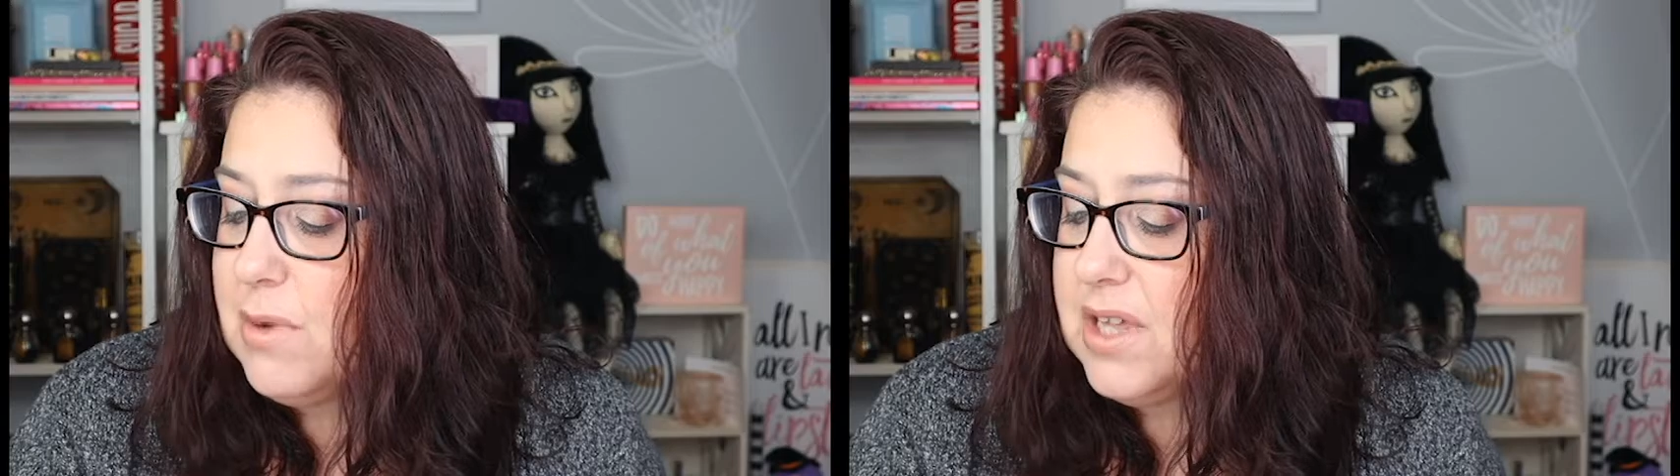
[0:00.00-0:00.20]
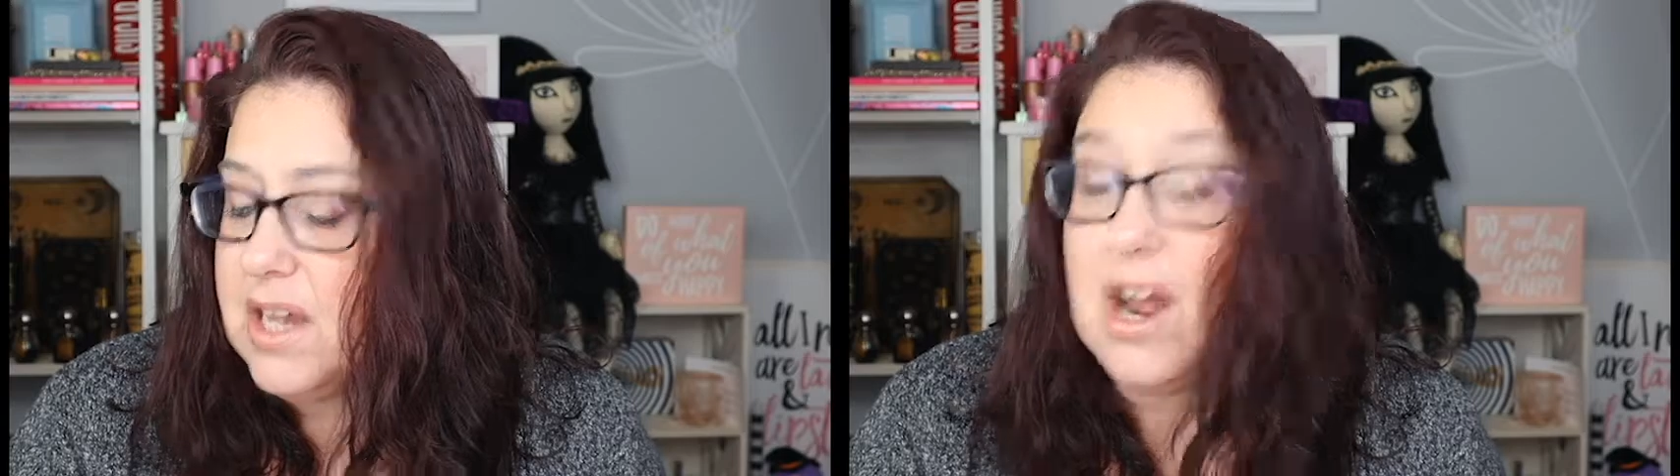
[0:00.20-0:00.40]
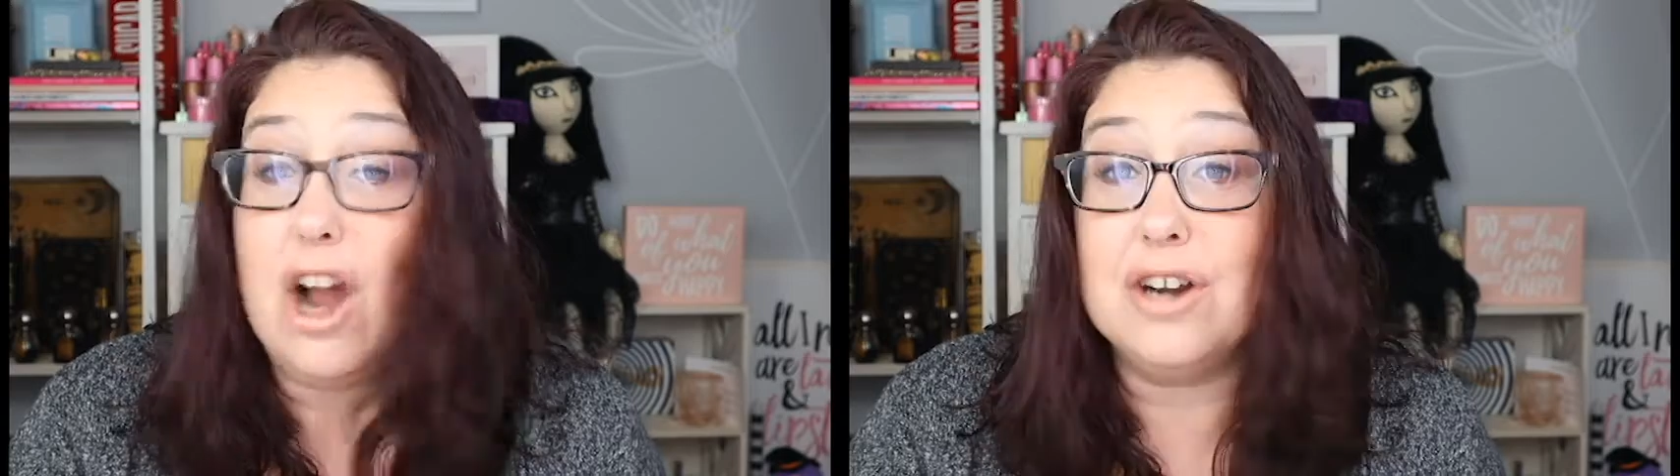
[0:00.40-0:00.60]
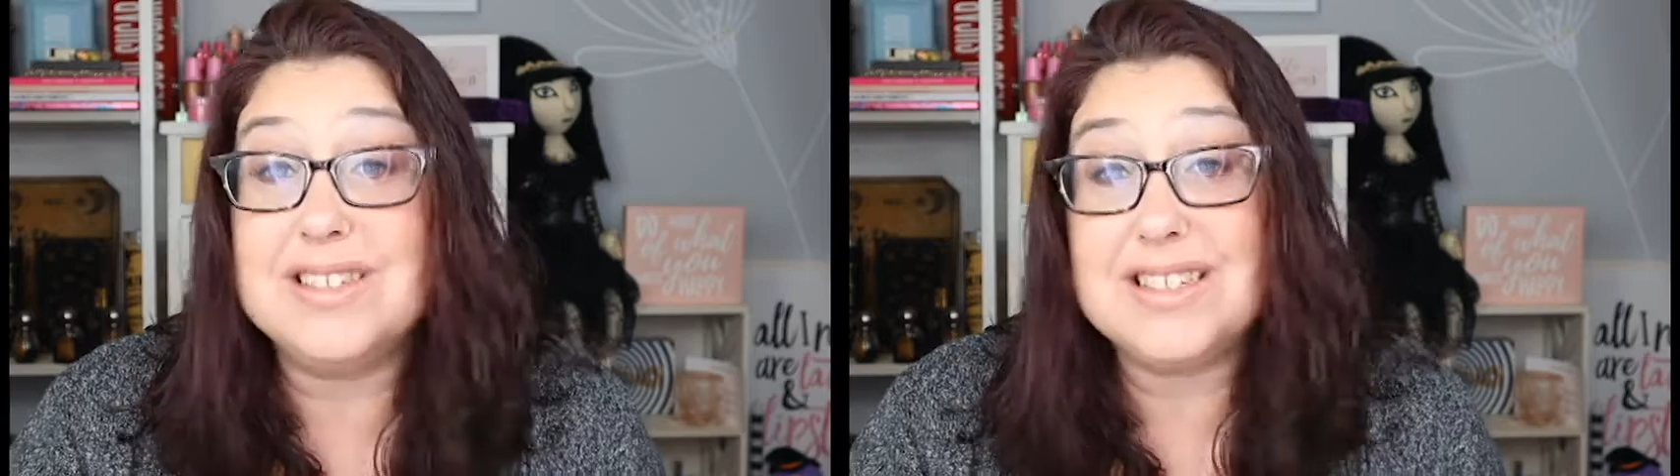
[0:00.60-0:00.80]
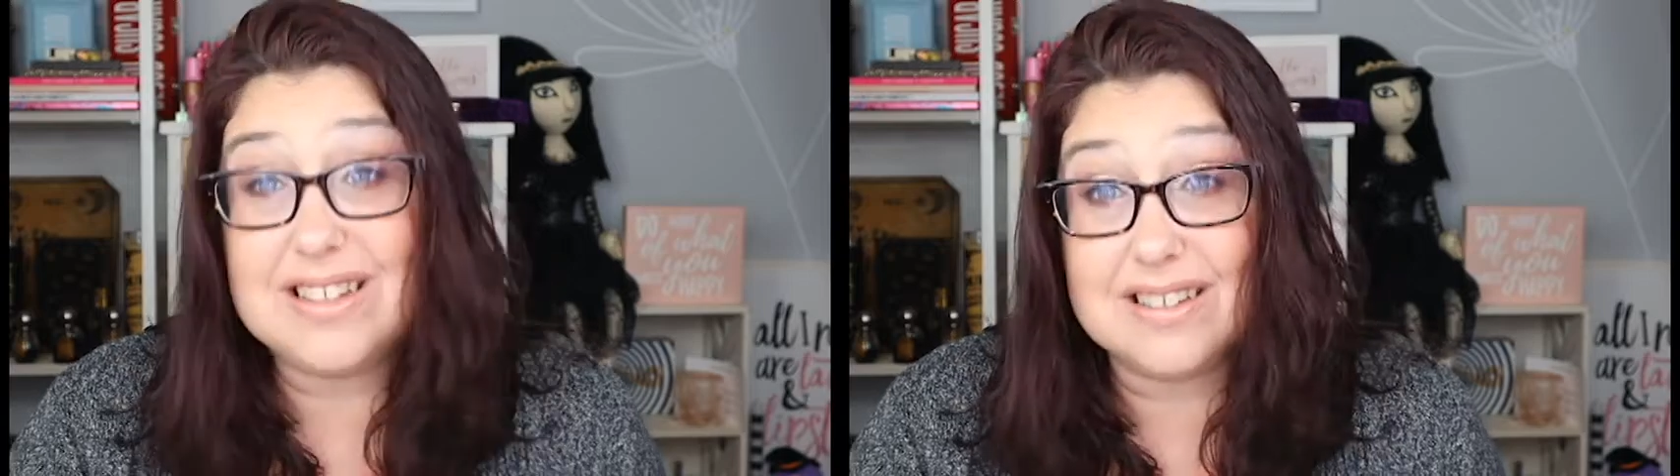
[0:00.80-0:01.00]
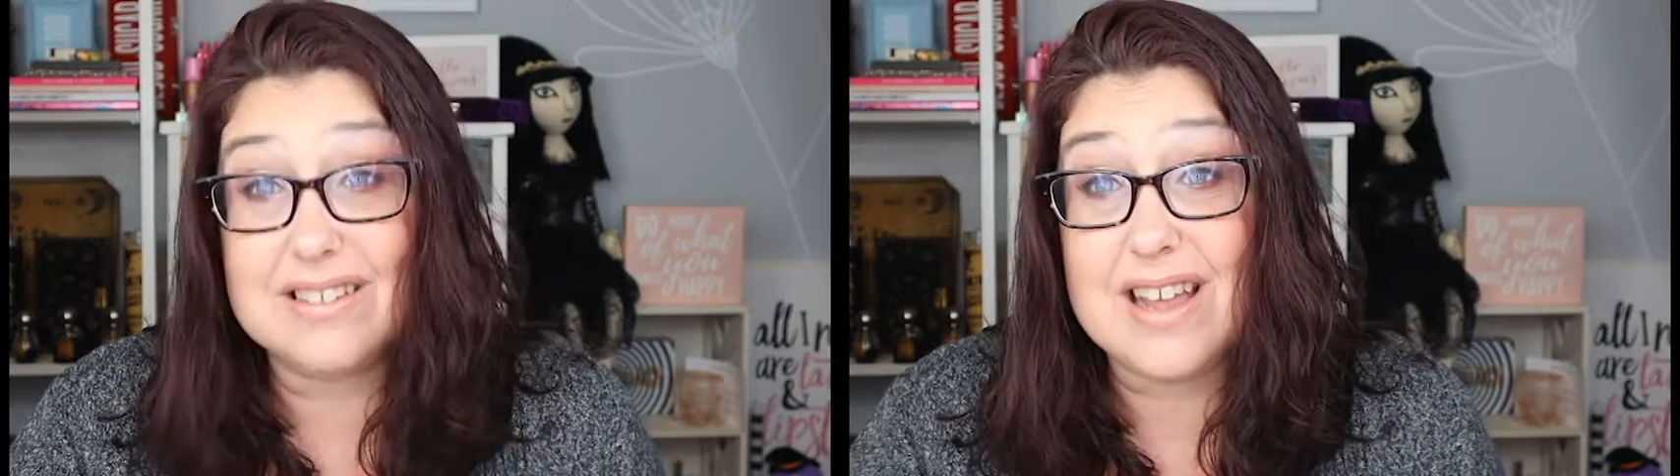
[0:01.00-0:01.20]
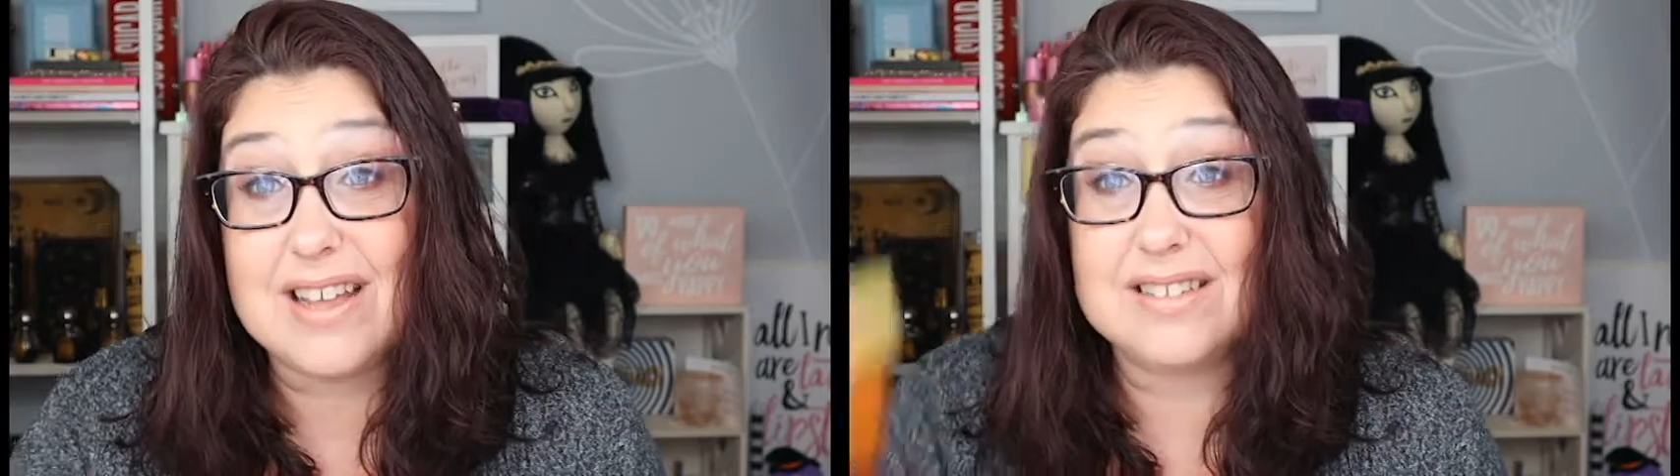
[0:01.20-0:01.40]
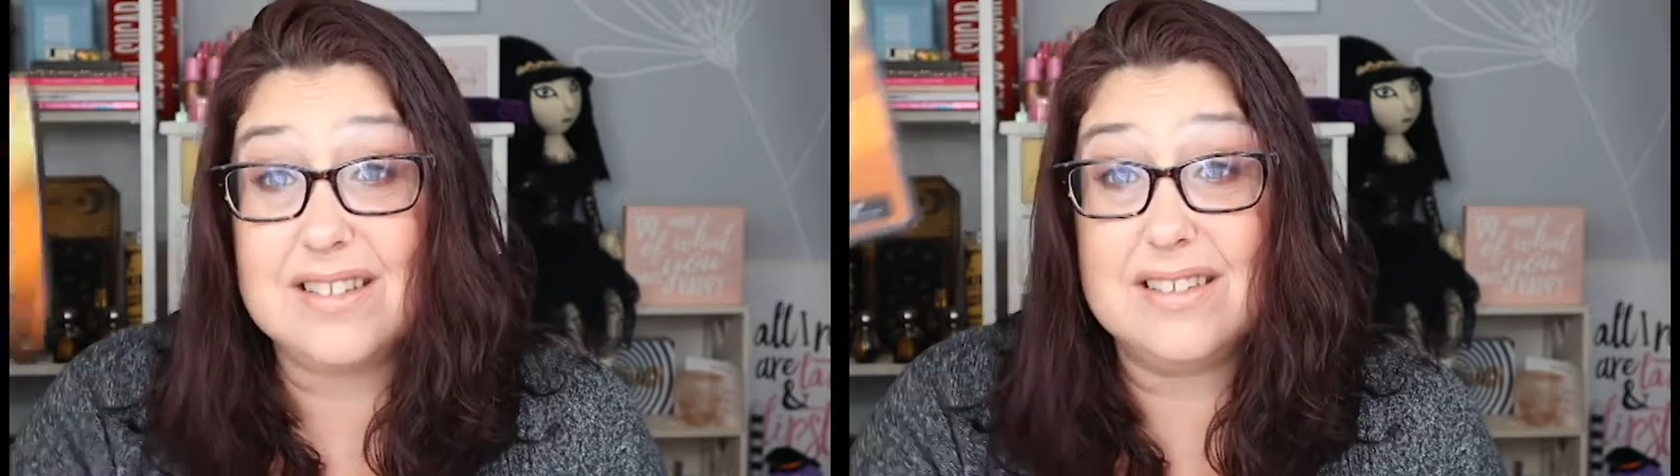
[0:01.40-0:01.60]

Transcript: within our stillness.